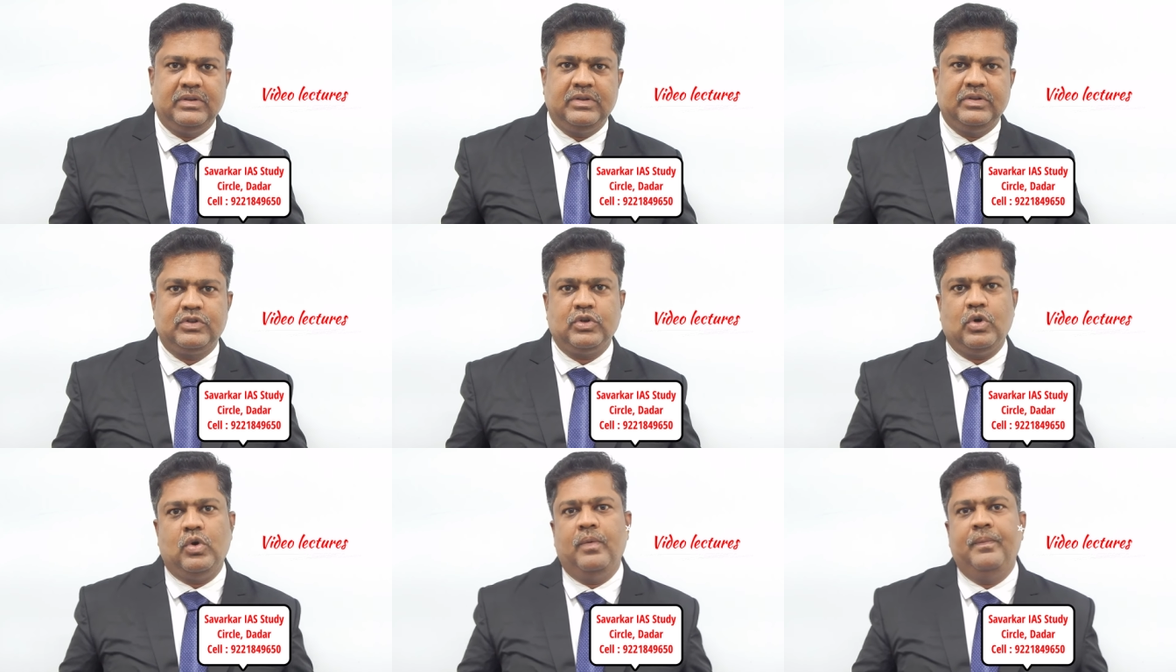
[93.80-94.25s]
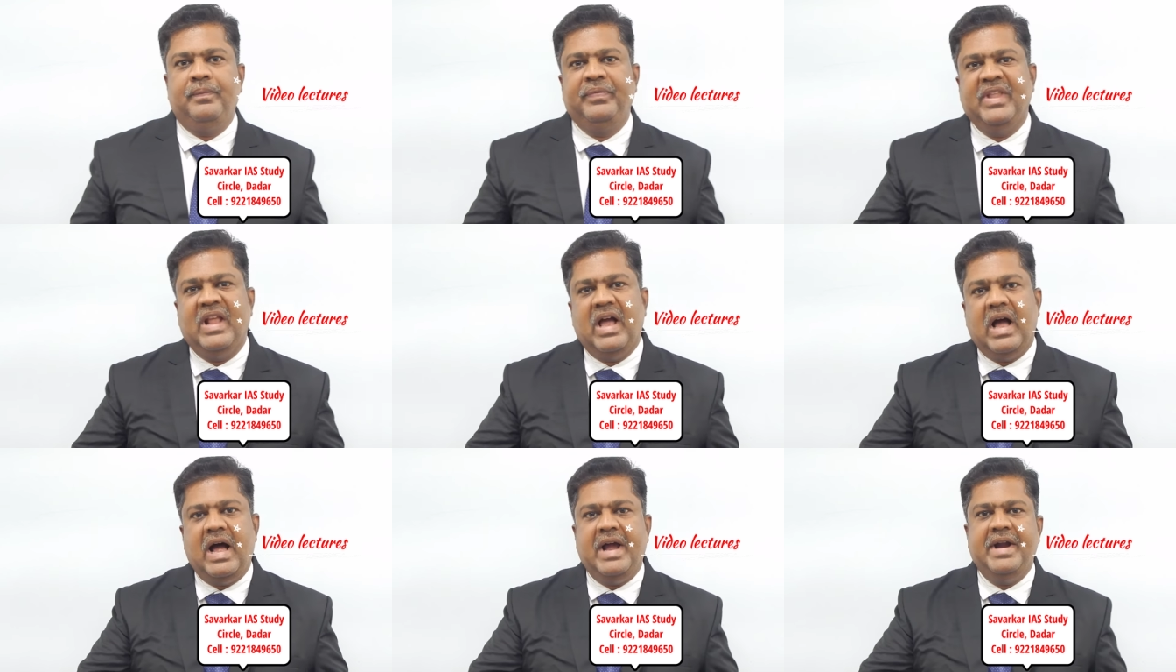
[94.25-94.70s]
So
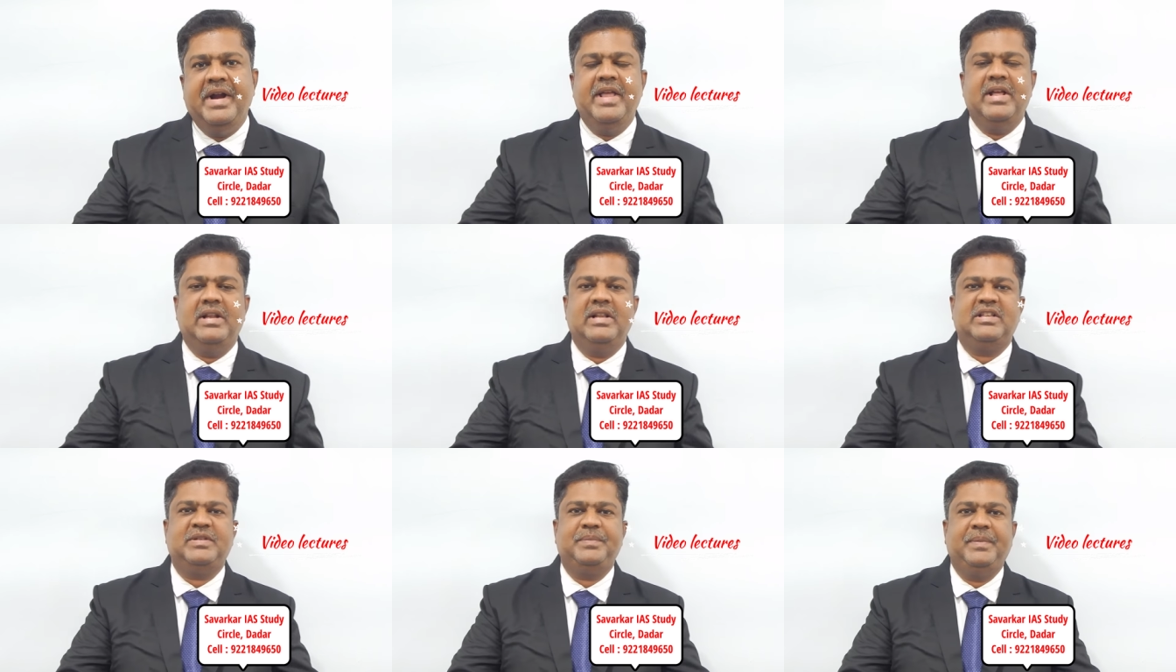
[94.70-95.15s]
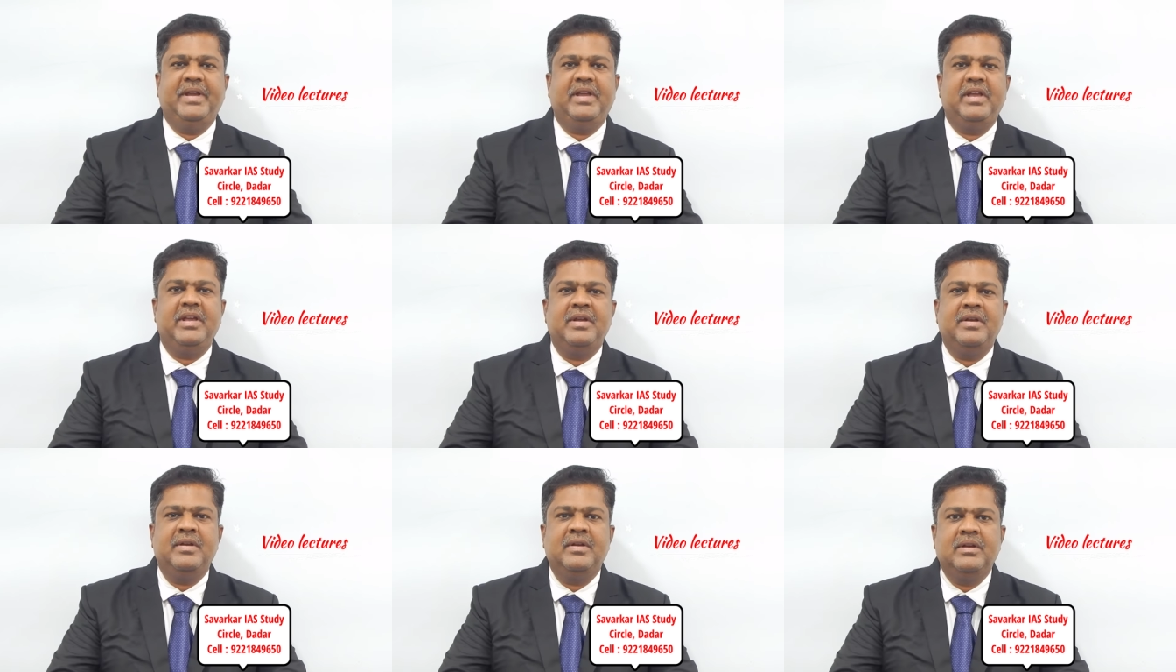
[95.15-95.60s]
ideally
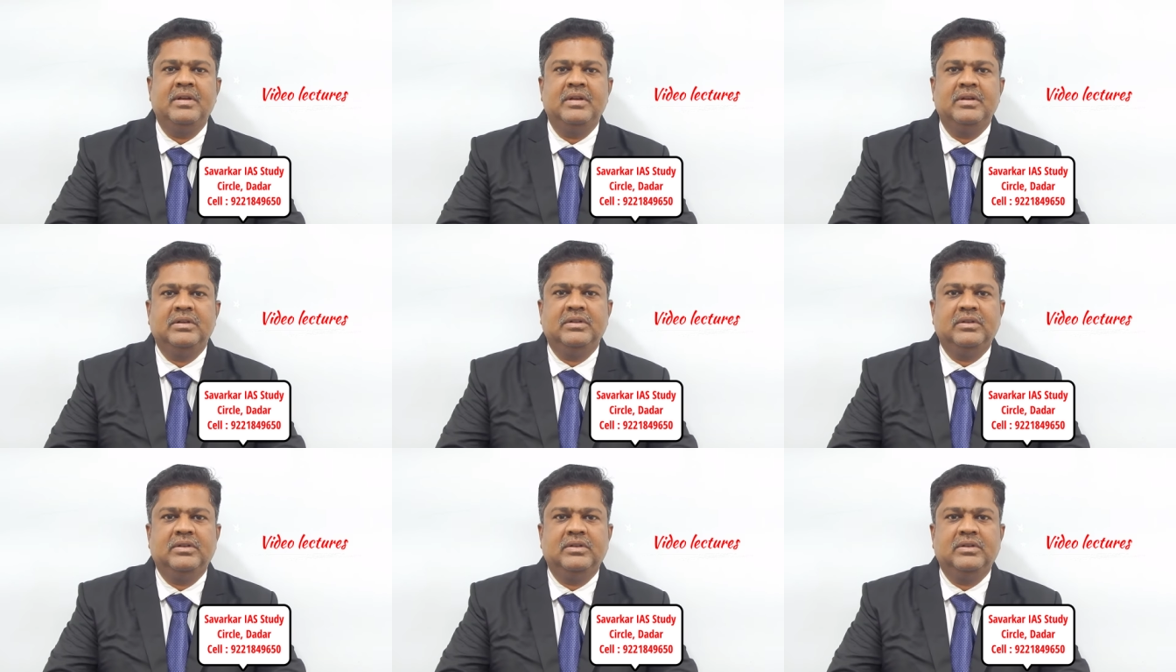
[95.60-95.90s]
speaking,